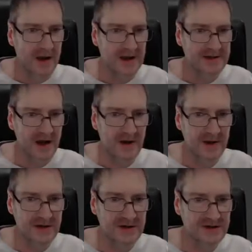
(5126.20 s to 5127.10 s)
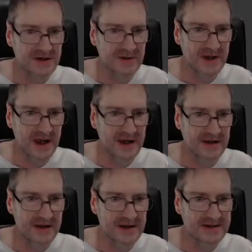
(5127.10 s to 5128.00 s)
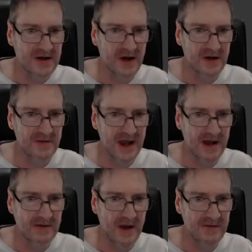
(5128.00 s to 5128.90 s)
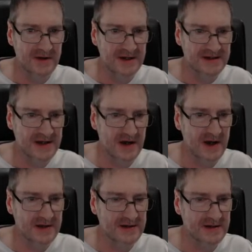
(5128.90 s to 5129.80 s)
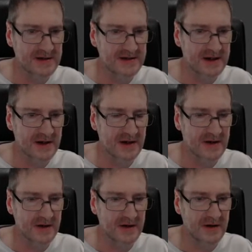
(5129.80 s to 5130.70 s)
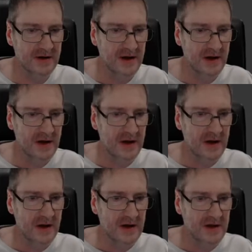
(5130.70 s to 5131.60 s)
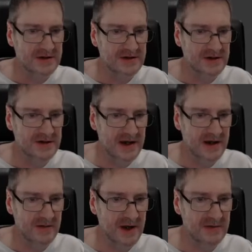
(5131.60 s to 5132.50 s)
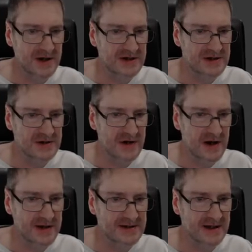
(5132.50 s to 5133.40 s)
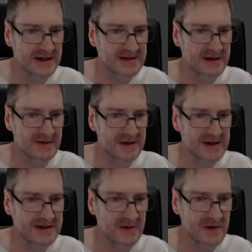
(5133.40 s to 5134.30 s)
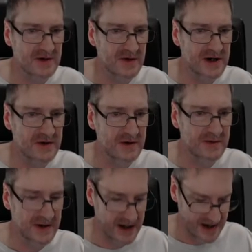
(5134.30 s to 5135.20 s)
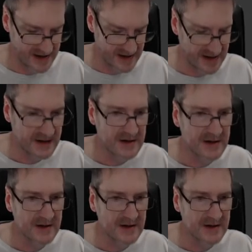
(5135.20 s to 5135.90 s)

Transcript: Okay, so I'm going to duplicate this column now over this side. So to do that, I'm going to make sure I select everything because I want to regroup it again.